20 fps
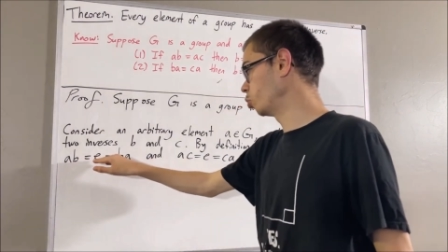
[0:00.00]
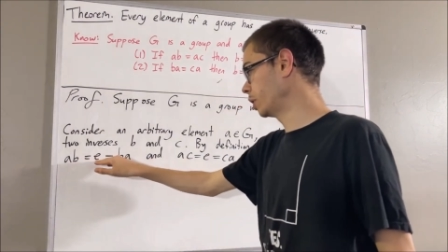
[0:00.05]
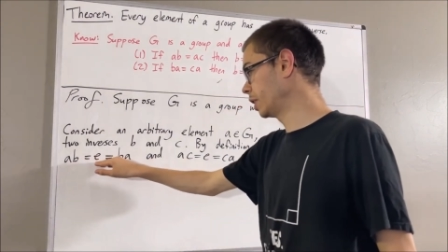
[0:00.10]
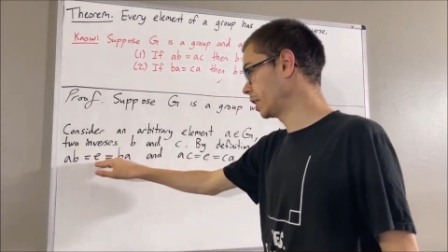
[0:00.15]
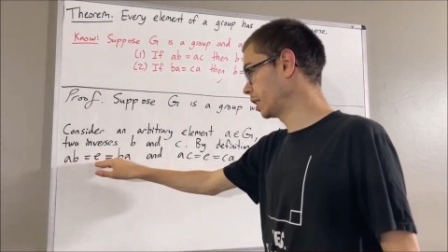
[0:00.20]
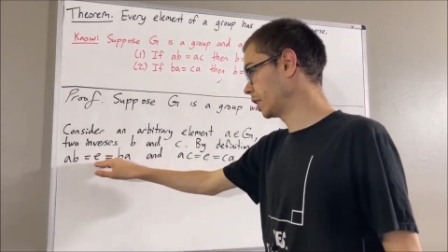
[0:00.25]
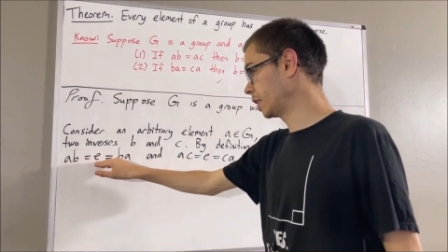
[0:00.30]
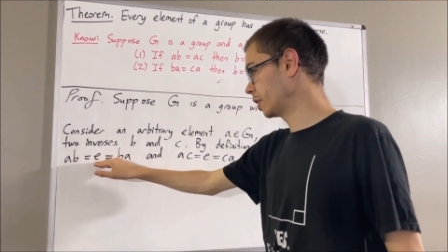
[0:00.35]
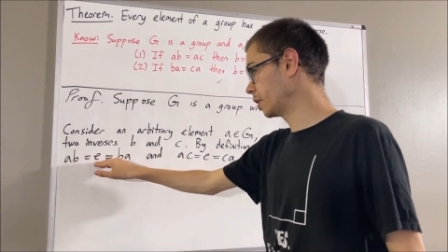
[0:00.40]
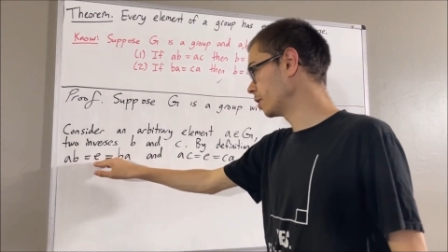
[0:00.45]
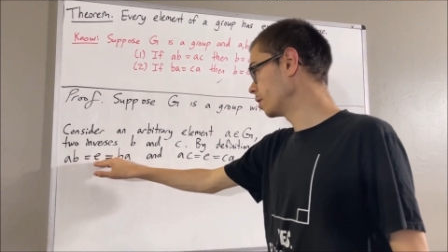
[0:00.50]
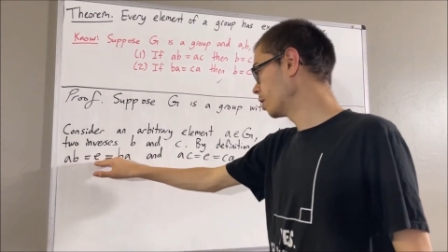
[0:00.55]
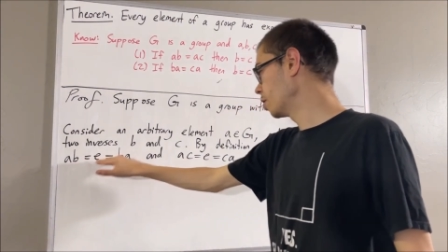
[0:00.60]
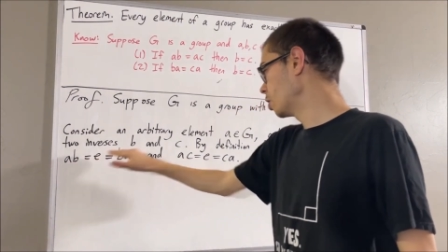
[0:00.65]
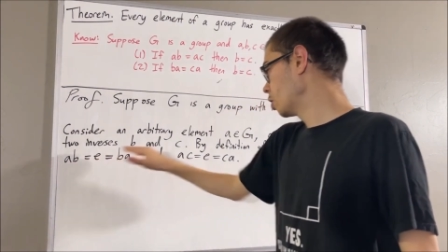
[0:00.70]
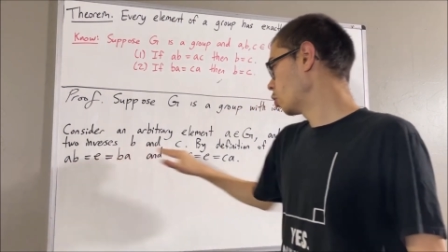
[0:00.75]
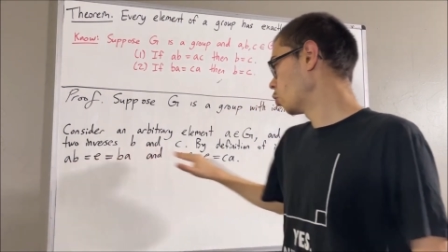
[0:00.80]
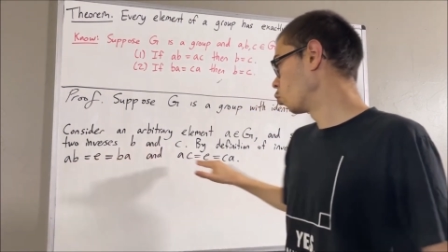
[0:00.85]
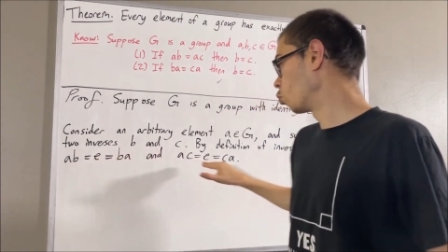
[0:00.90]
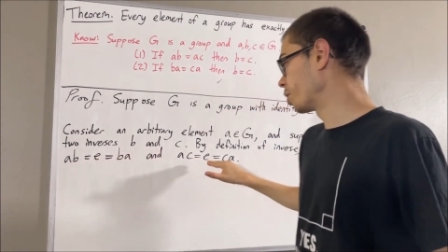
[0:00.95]
E,
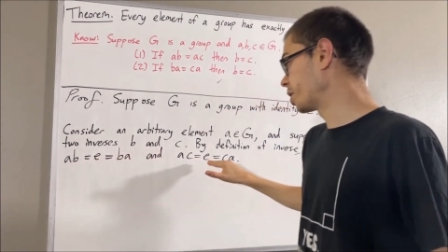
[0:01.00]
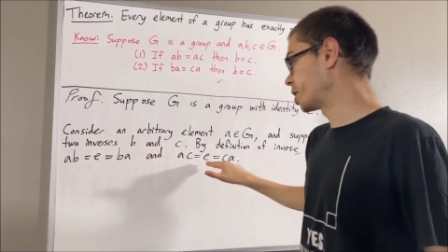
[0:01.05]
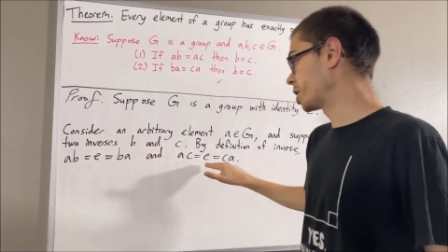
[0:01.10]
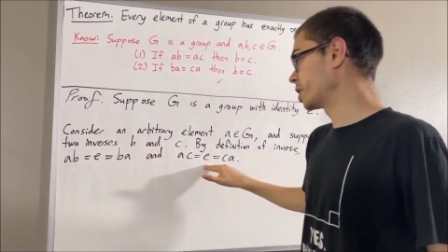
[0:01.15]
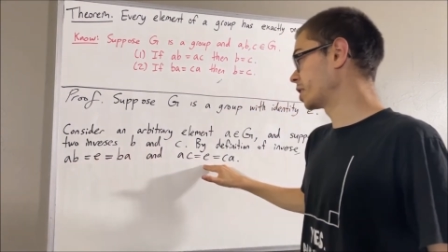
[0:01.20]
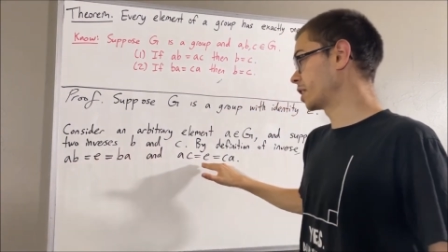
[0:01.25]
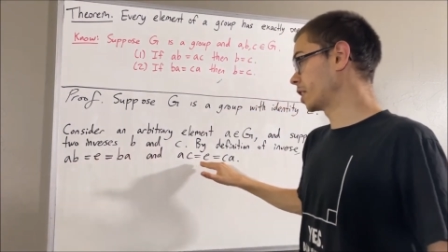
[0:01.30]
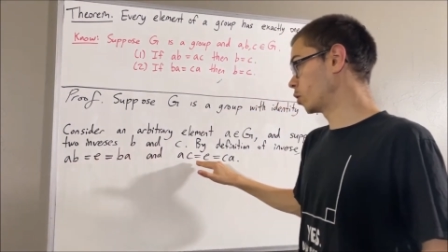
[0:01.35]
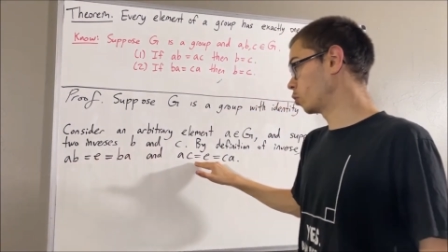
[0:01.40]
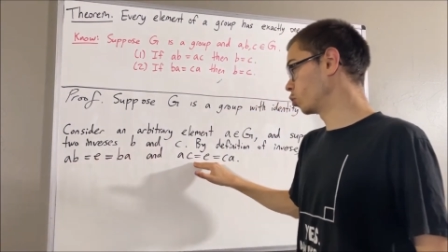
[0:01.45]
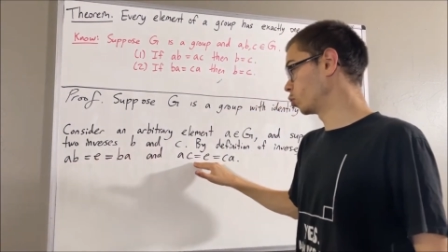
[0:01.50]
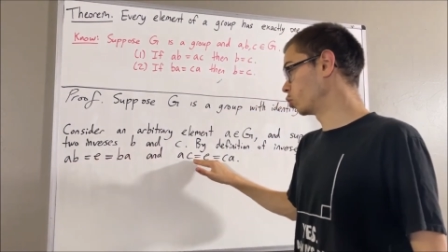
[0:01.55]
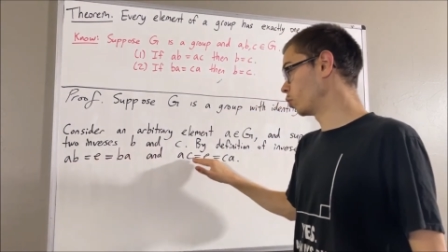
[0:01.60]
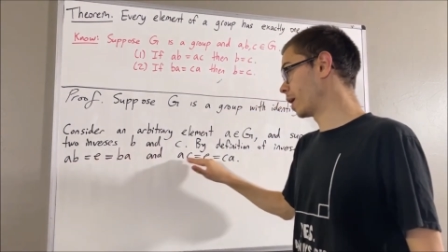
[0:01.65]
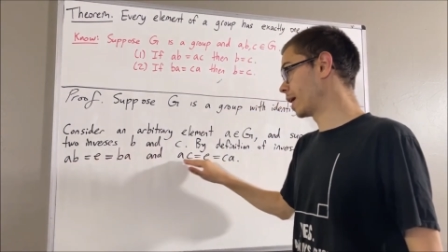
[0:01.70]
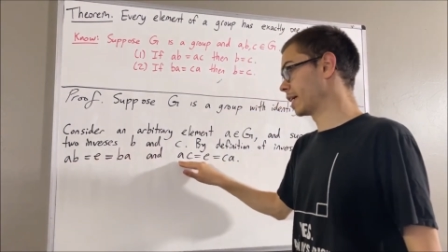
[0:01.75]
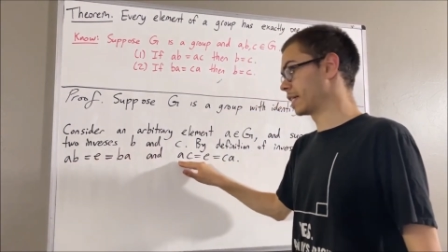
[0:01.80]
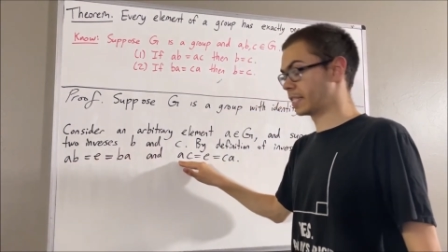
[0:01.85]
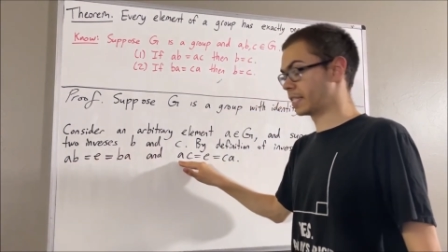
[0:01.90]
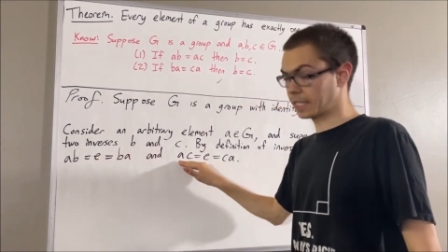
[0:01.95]
which is equal to
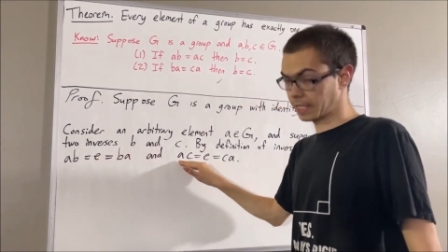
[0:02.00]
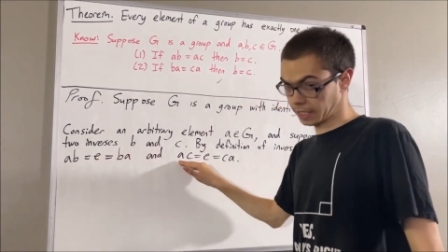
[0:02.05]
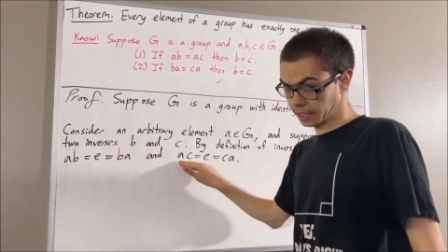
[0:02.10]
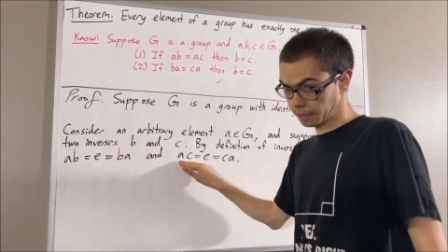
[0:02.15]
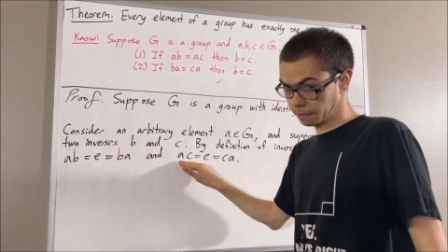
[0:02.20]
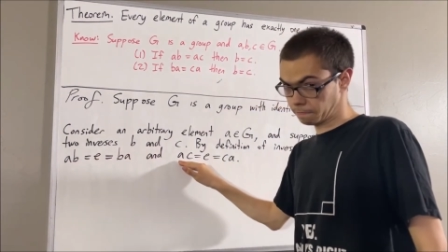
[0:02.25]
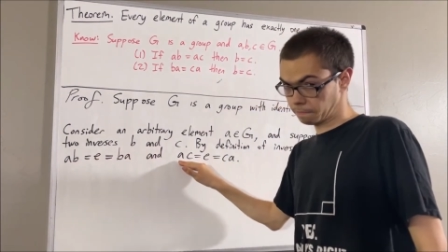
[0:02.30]
AC.